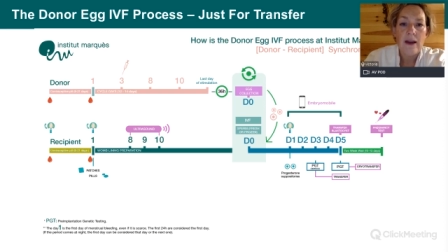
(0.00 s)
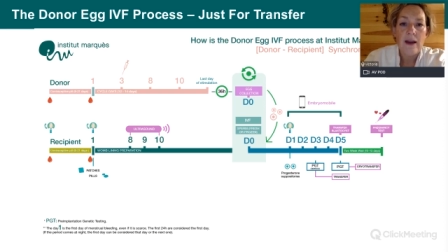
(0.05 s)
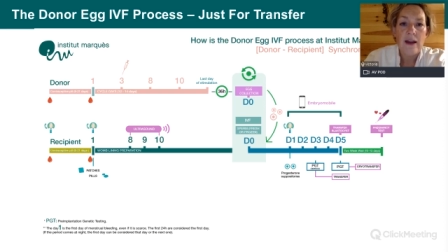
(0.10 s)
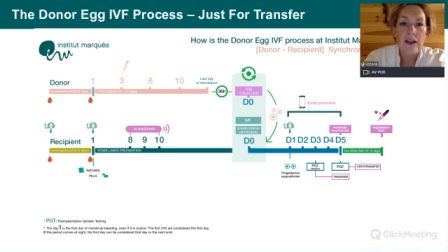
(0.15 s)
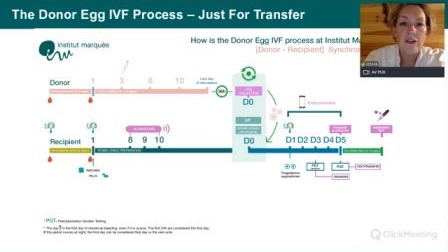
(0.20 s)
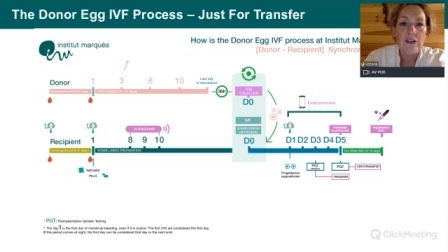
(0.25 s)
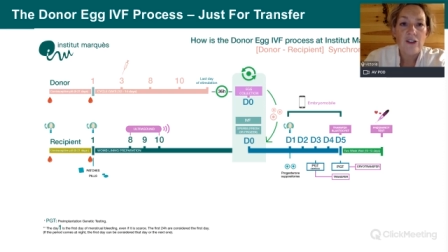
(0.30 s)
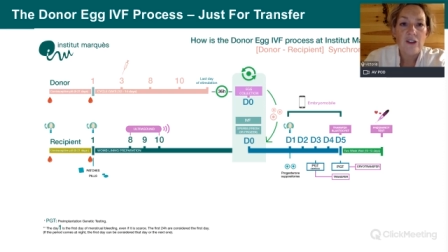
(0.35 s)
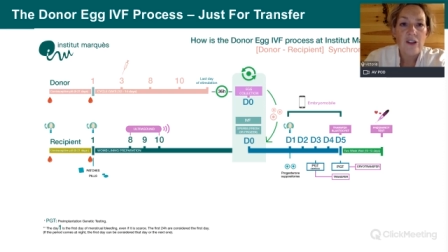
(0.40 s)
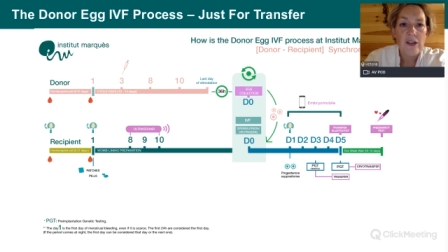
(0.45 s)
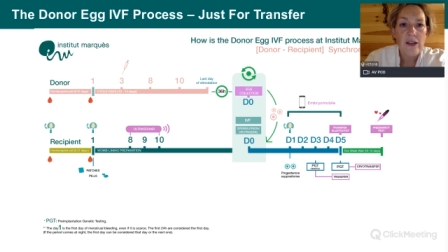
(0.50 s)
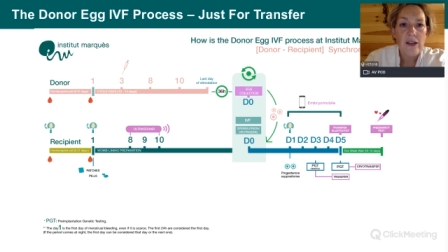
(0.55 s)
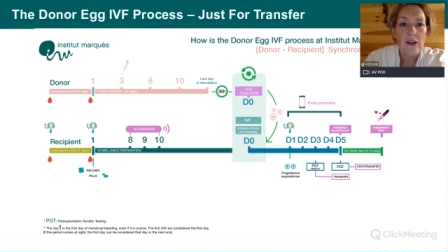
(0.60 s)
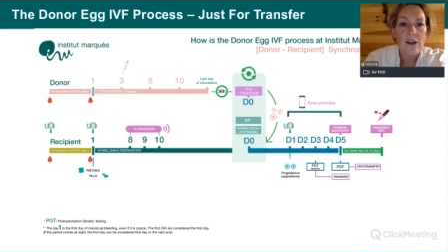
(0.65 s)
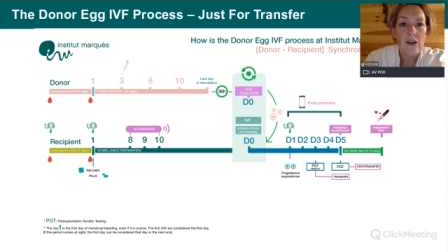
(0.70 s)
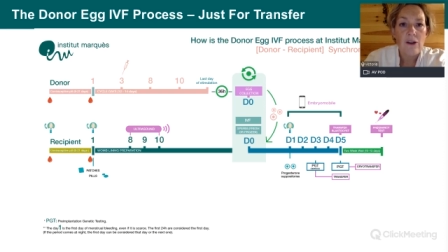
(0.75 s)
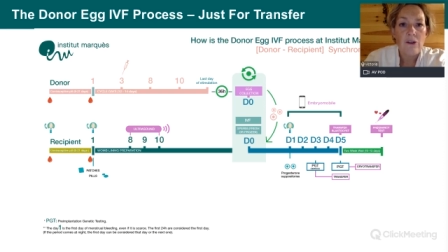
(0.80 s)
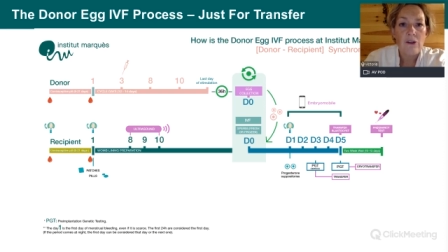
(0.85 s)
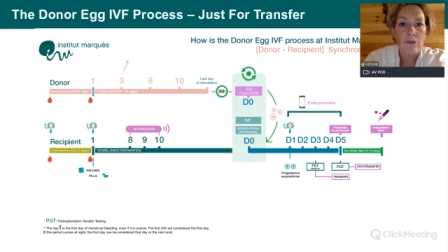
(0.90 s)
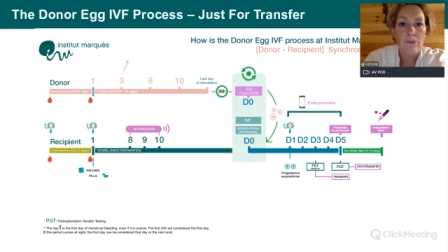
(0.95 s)
And she
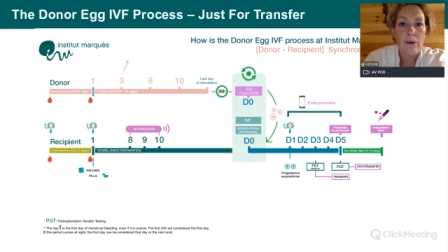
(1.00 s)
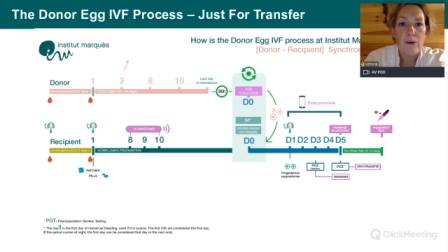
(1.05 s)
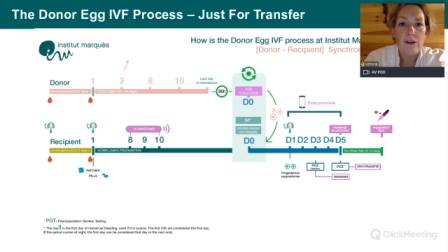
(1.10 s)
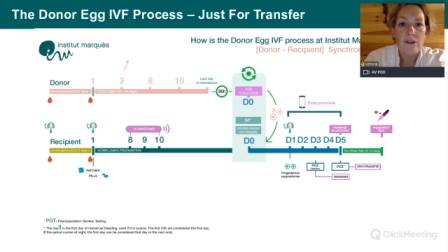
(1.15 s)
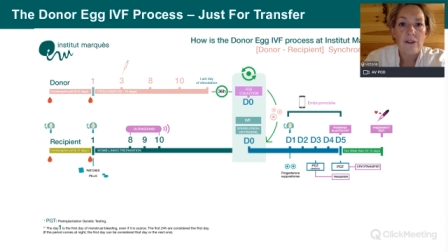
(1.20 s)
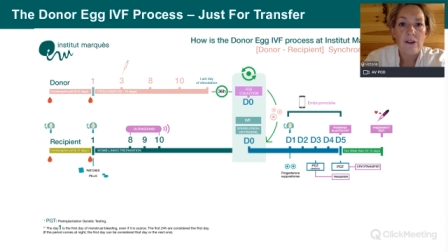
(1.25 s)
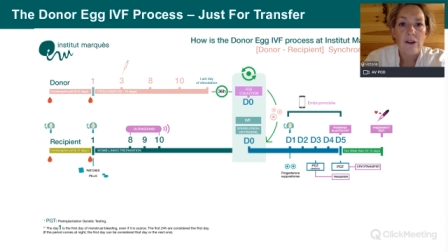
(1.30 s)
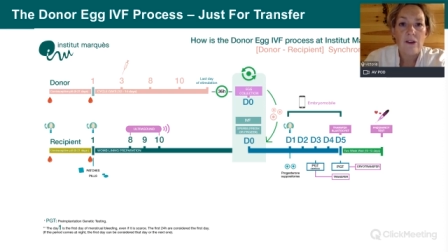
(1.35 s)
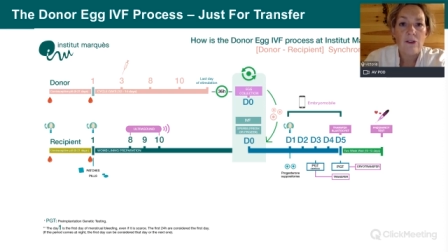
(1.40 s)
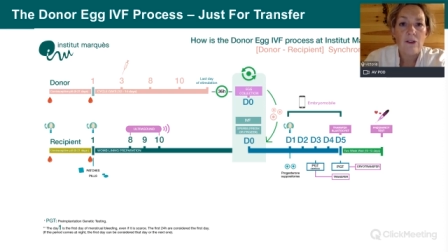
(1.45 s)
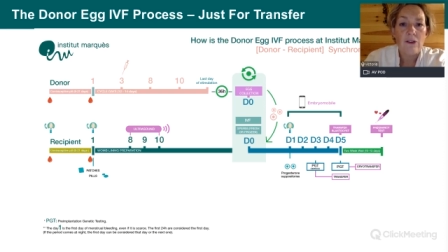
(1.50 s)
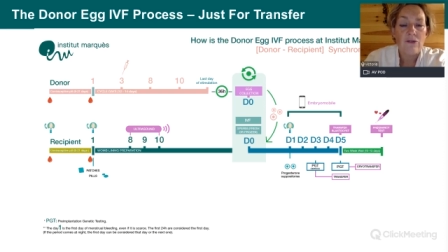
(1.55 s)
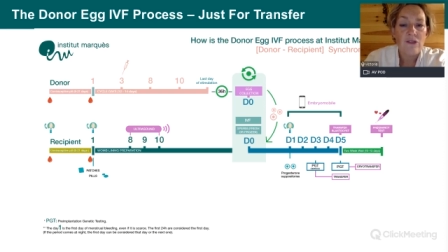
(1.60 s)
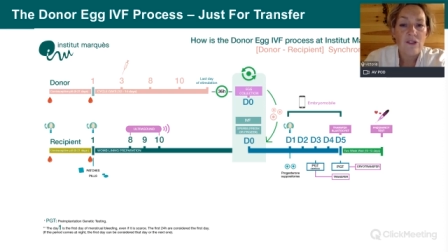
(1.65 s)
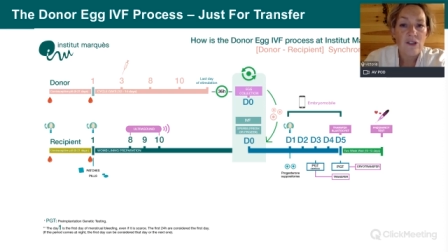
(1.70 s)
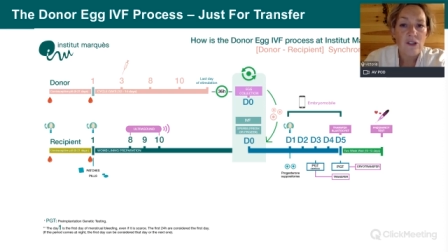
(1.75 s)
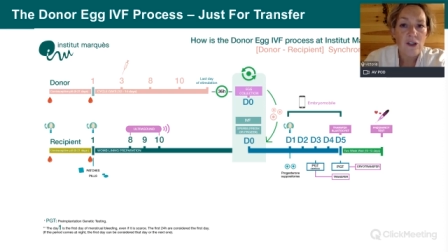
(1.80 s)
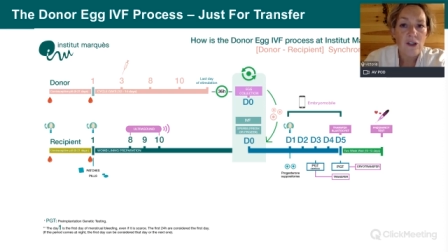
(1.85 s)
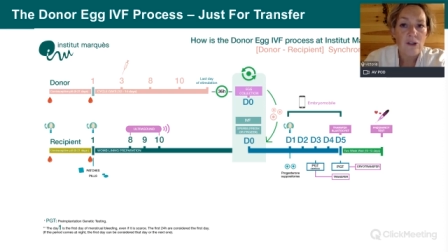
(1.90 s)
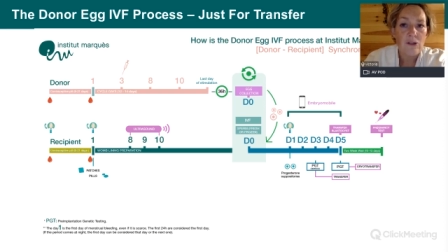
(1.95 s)
can go to Barcelona
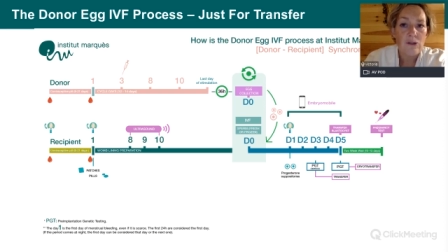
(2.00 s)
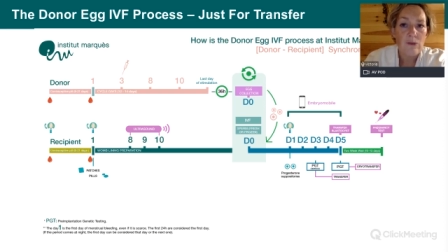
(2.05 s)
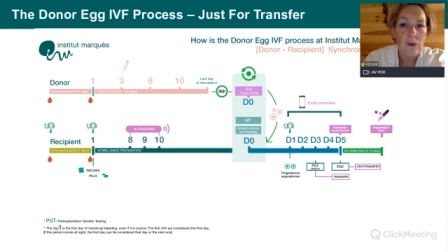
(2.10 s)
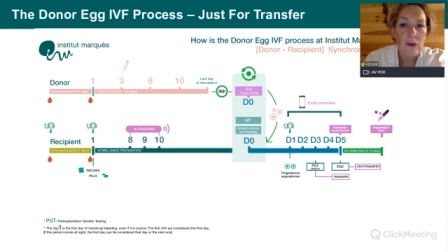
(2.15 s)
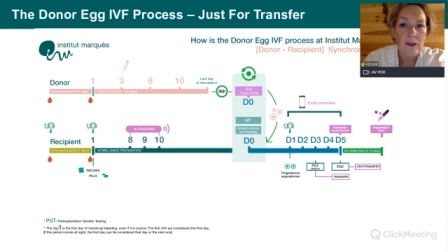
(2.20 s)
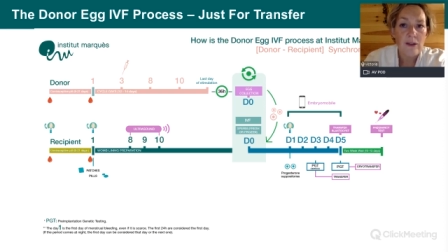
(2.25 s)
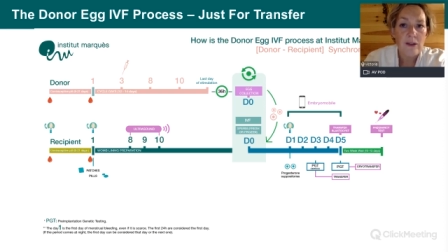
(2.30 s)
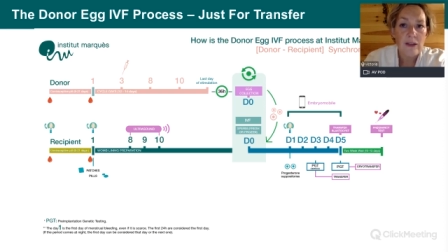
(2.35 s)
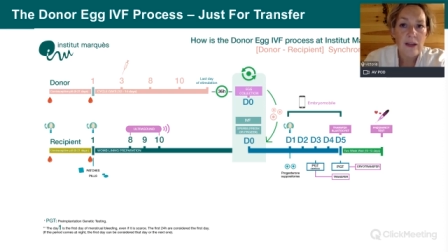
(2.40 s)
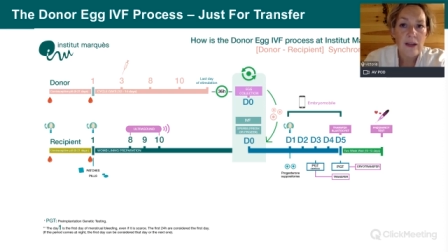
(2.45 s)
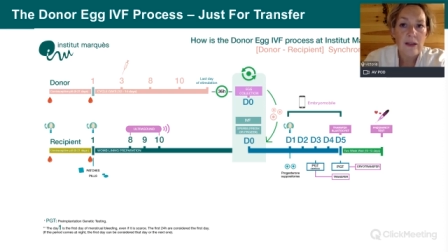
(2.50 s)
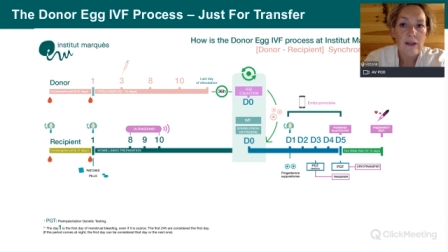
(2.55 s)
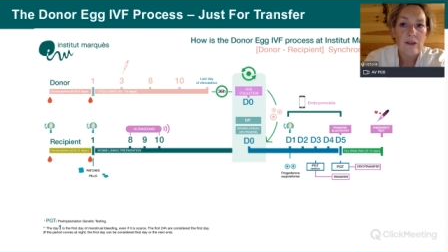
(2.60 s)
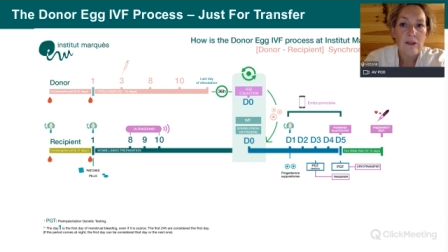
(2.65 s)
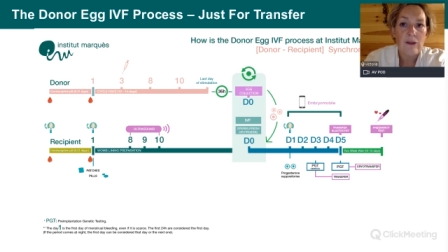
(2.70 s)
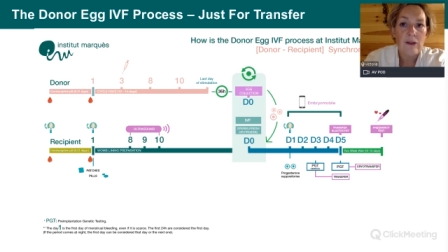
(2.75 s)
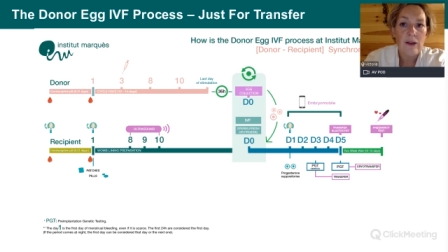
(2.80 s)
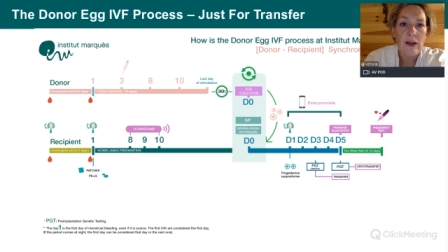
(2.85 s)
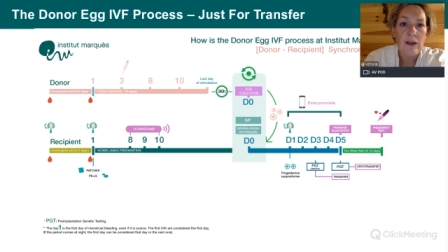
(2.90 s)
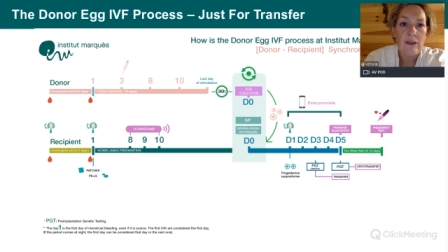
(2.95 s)
for just one day
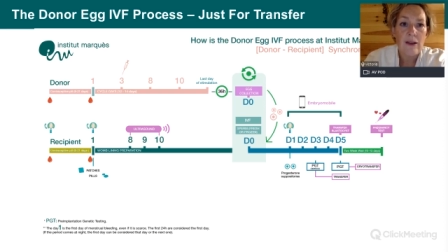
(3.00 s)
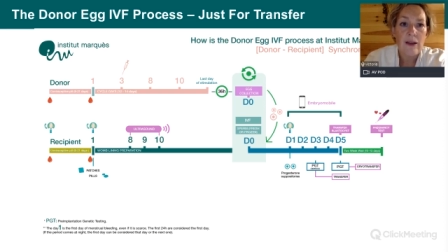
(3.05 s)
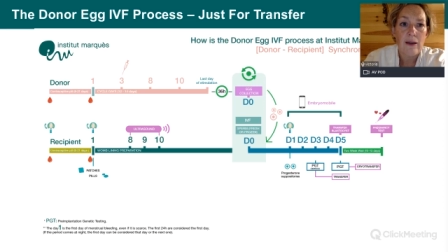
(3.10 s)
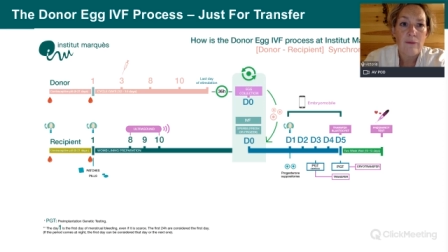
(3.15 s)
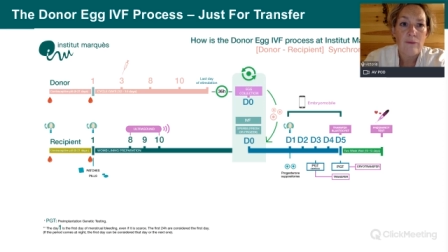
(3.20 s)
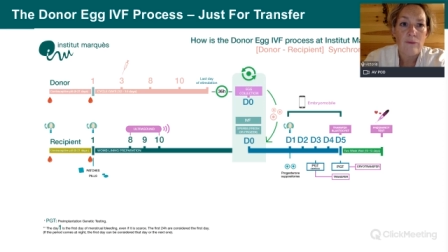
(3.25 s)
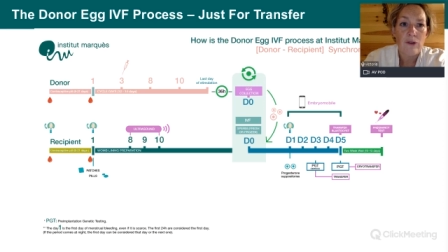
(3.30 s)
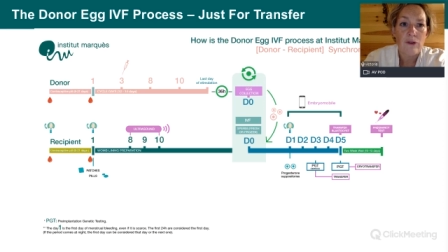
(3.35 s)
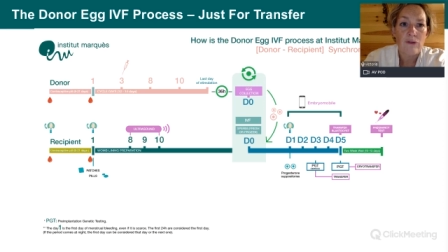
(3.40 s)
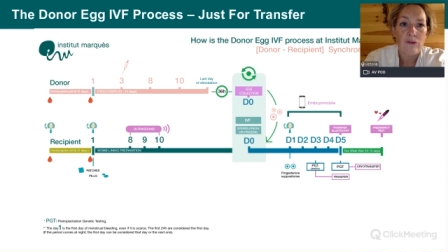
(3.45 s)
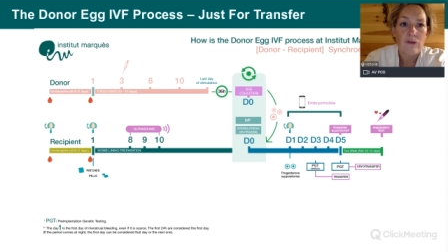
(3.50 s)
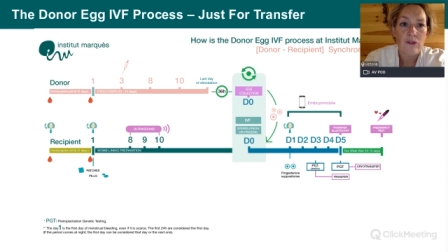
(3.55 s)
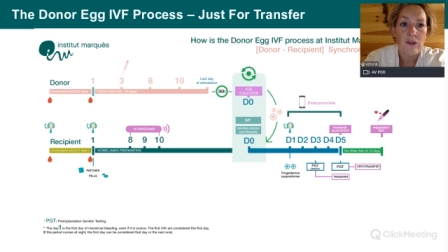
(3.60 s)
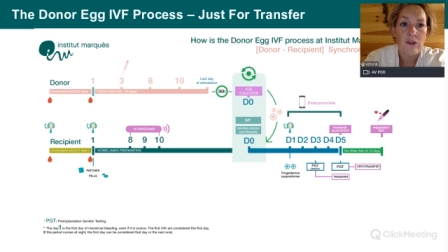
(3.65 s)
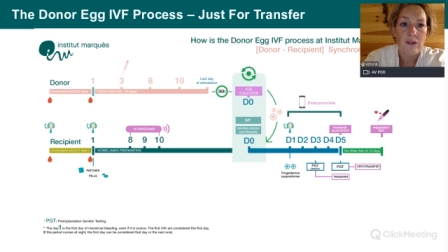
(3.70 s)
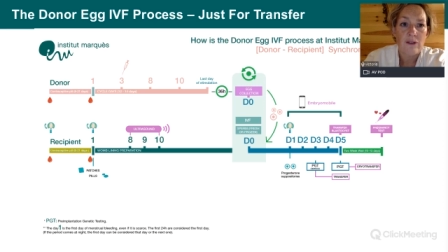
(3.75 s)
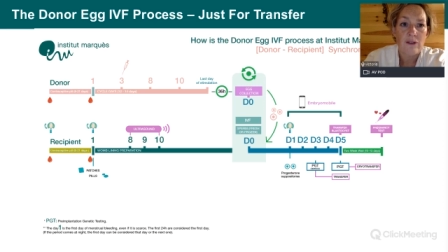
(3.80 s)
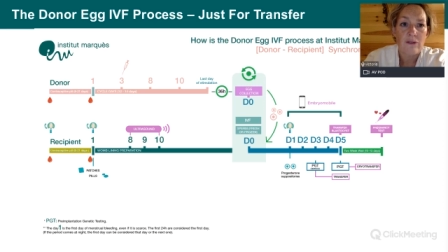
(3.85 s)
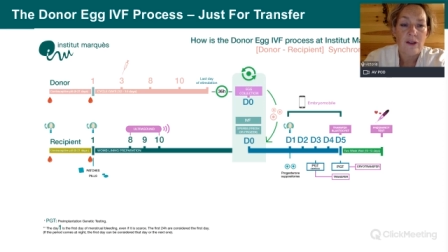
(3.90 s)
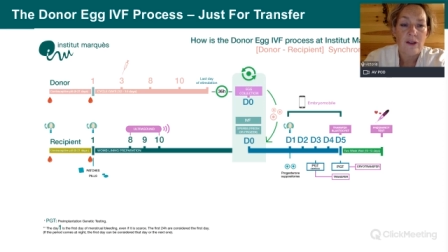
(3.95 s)
to allow the embryo
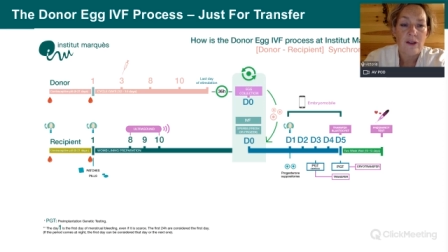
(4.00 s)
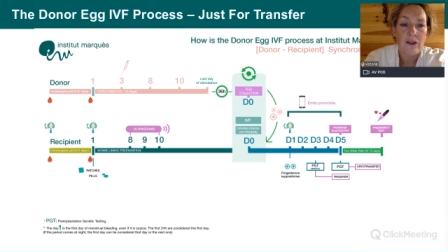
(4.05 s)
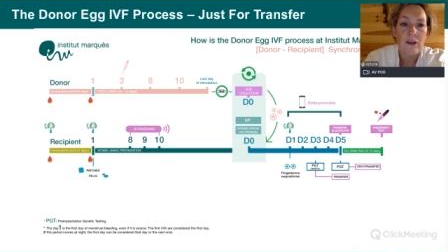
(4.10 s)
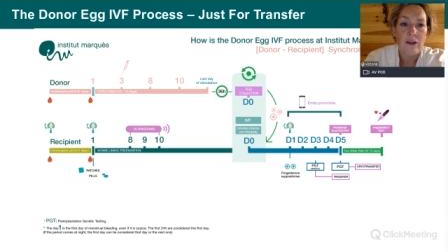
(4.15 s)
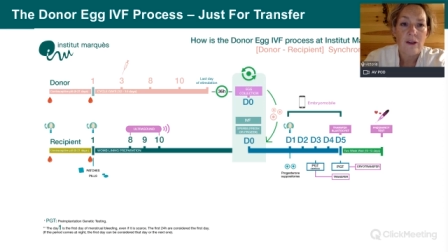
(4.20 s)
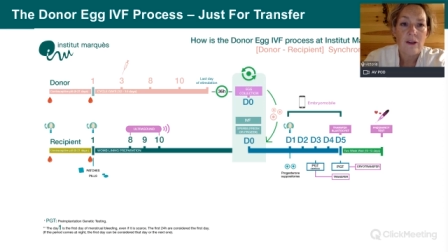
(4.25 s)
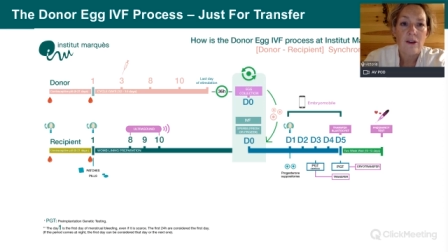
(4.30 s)
transfer